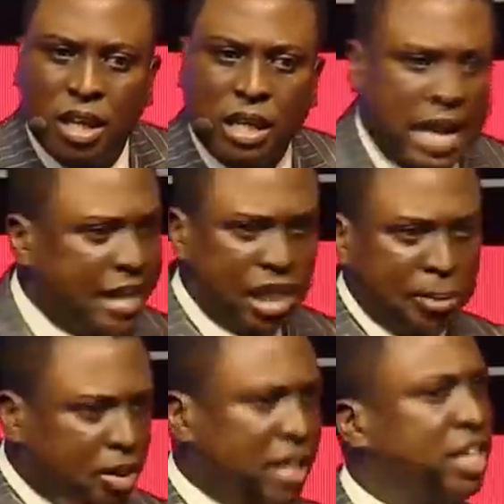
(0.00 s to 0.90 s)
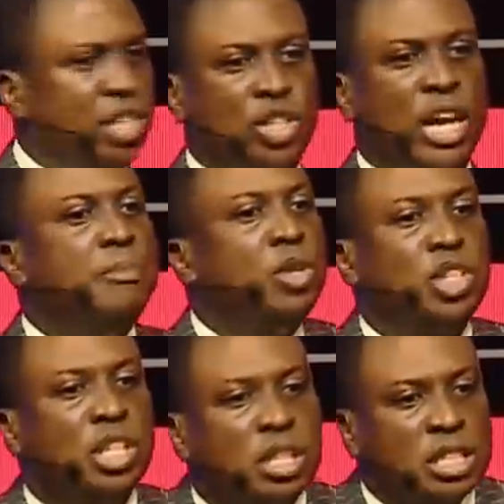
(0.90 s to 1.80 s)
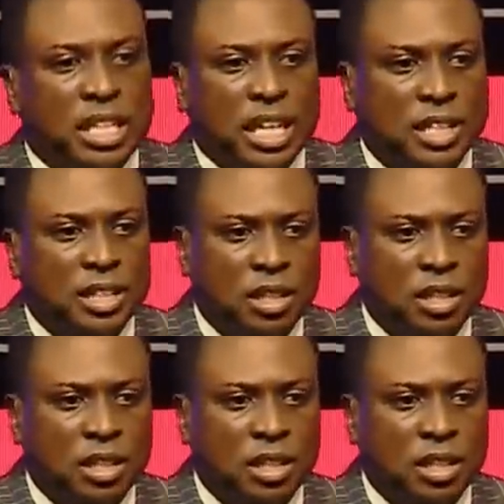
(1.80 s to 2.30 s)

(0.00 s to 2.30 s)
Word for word: The exceptional cases, I'm not saying that.